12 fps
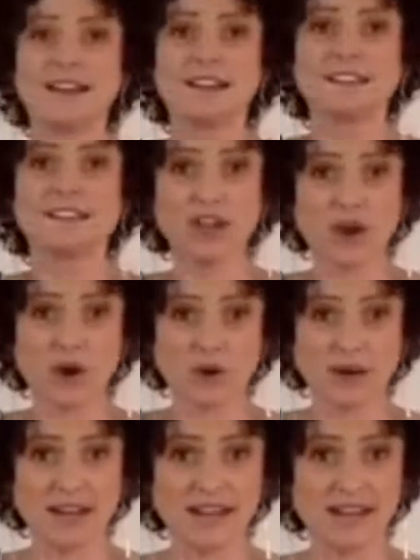
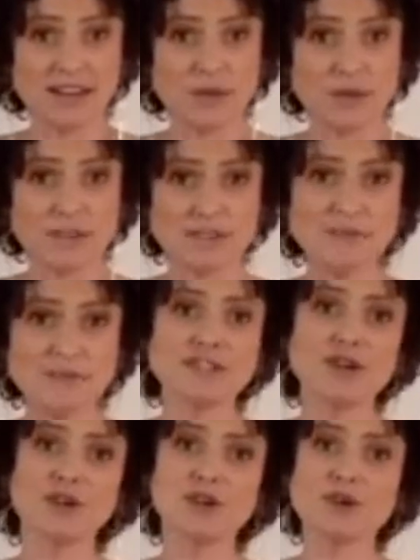so the recipe is
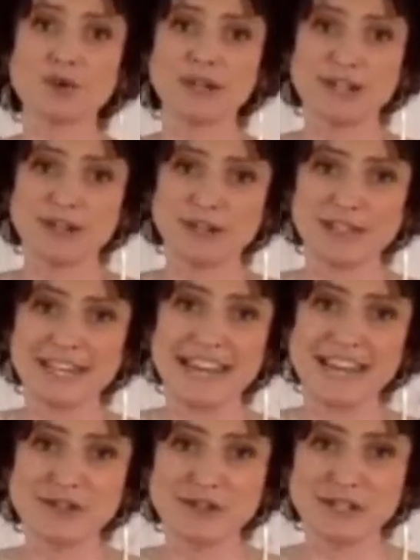called grilled.
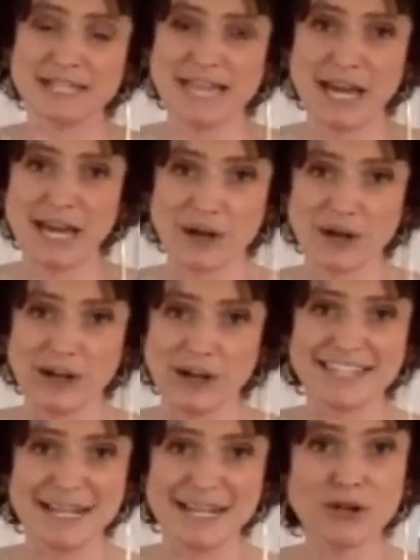As you can tell, I
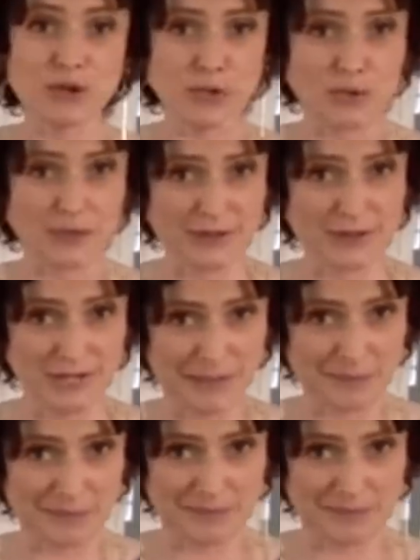did not grill them.